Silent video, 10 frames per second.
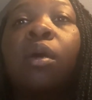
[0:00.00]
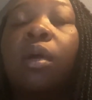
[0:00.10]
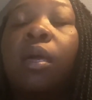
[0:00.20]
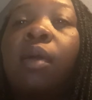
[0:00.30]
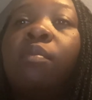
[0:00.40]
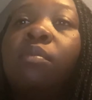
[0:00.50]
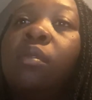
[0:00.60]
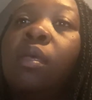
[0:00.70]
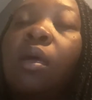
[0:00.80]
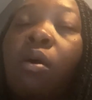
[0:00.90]
And
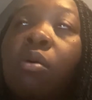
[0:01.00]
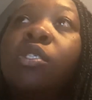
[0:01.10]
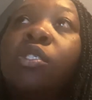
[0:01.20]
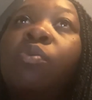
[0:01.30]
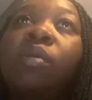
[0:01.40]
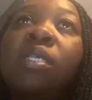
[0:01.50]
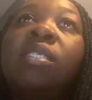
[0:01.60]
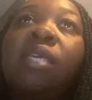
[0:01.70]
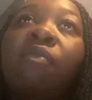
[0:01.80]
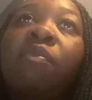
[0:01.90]
also with this
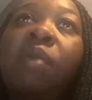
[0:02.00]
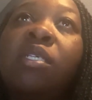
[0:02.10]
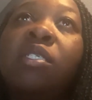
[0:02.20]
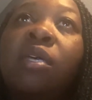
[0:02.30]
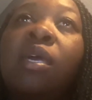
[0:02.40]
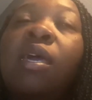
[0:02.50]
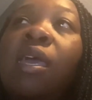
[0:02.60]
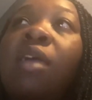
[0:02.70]
information, if